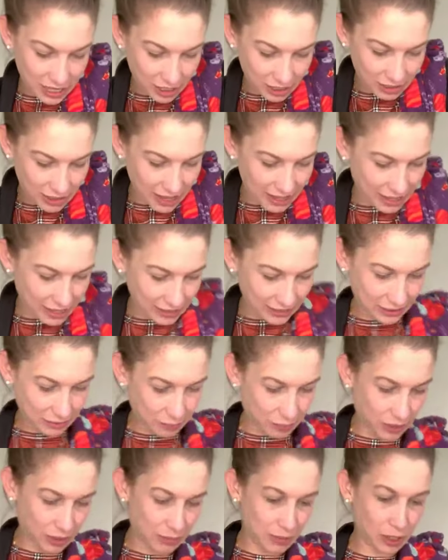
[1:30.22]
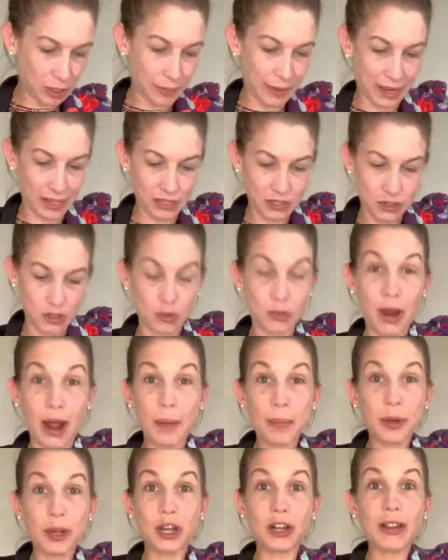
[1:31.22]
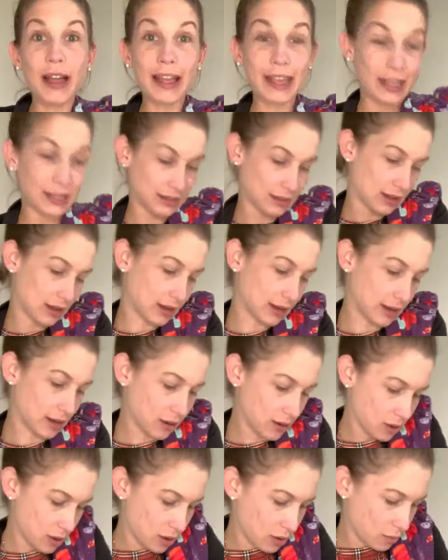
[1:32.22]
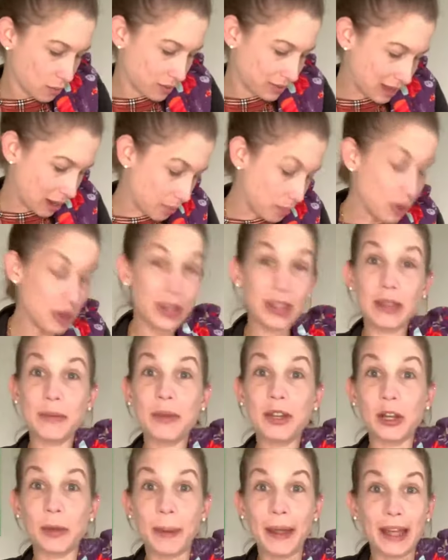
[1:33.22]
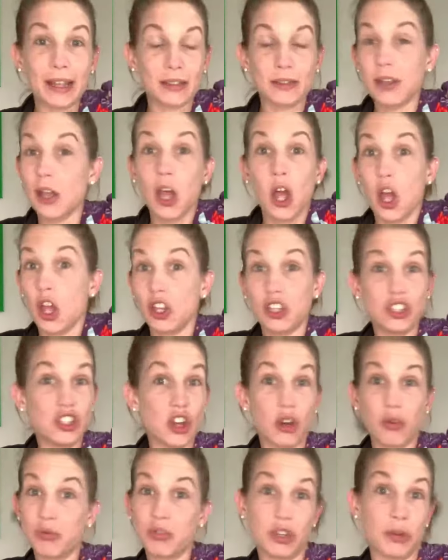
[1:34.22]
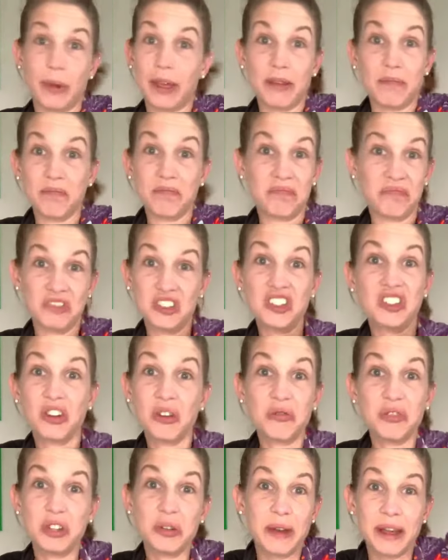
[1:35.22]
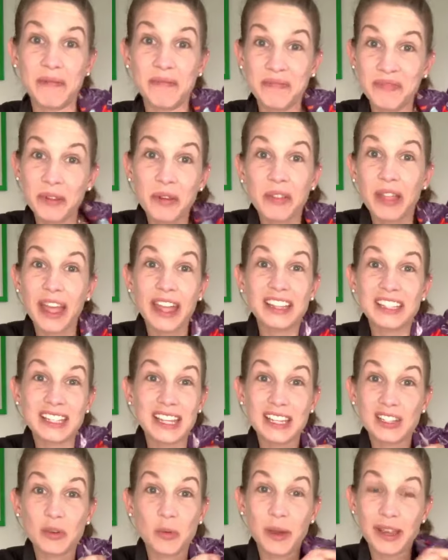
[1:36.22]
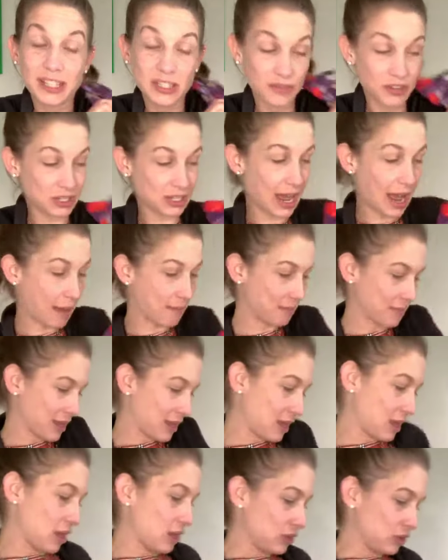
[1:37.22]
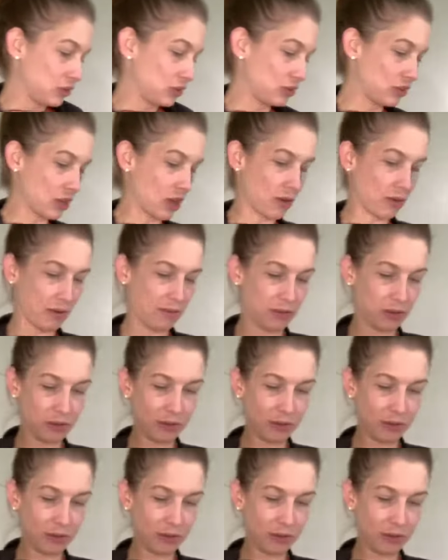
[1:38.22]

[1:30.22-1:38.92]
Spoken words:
your leggings, put them in your pants. Do not put your leggings on without putting them in your pants. Don't do it. Just don't do it. It's a waste of your time. So if you